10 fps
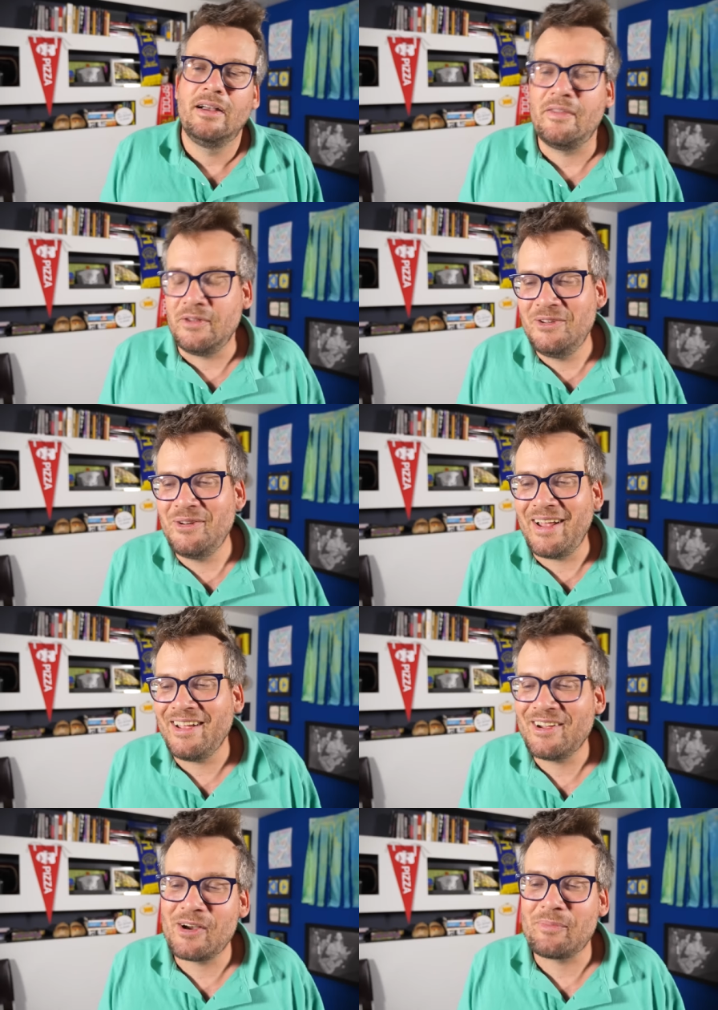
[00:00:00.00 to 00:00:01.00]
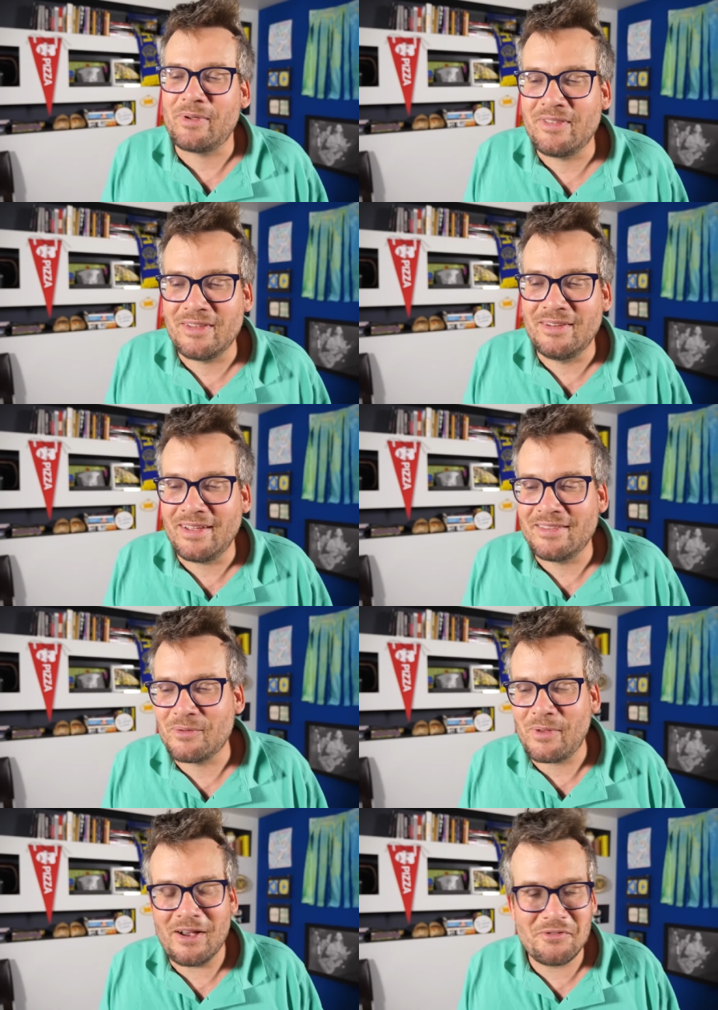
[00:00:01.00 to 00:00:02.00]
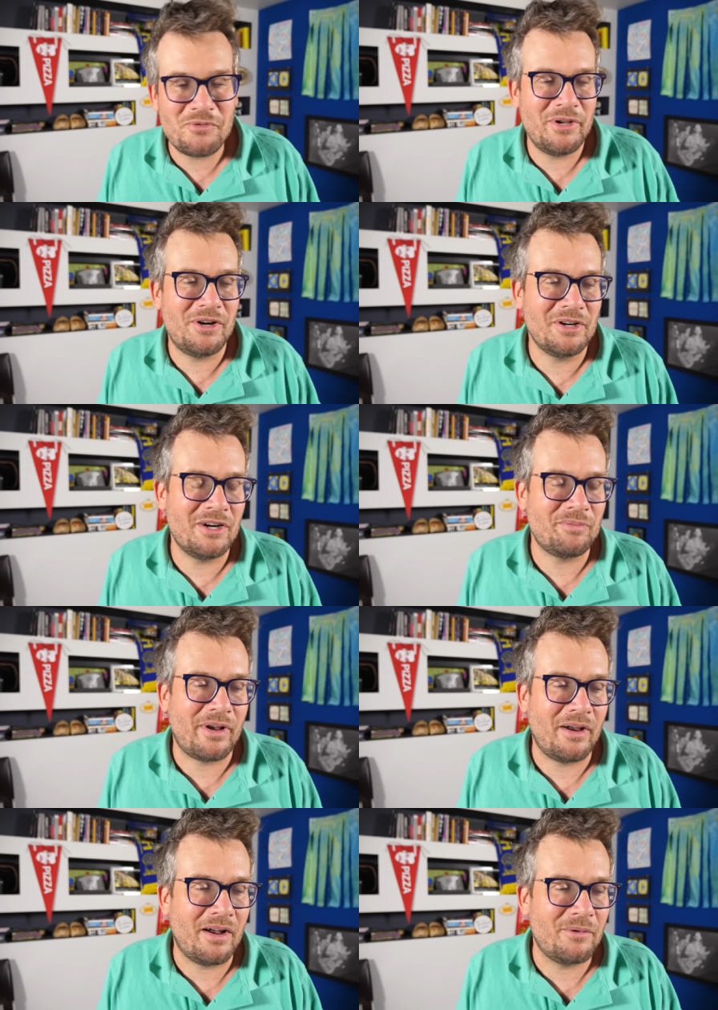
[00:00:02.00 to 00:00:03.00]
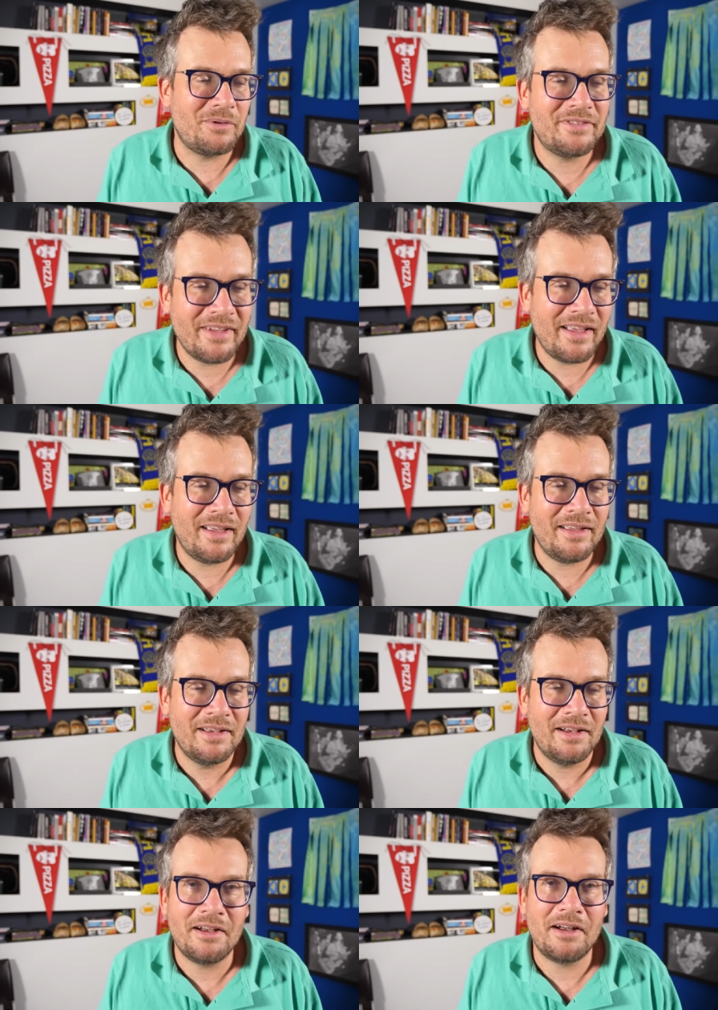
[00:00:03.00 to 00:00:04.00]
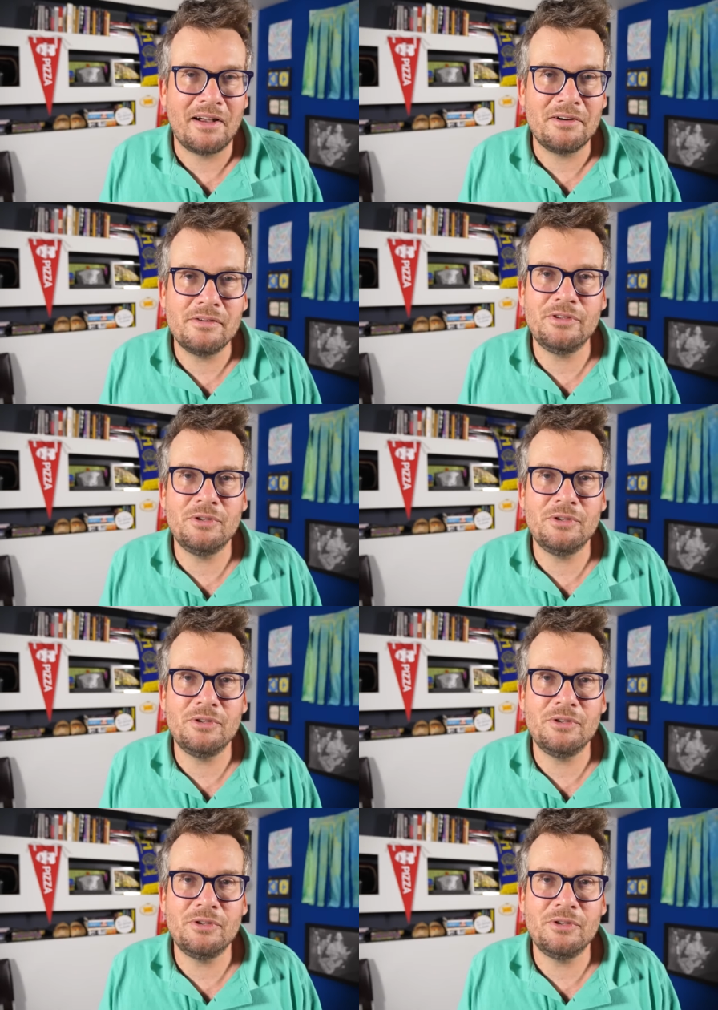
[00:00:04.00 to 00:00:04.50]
And then you'd hang up. And then, and then after we hung up, I, I would say, I love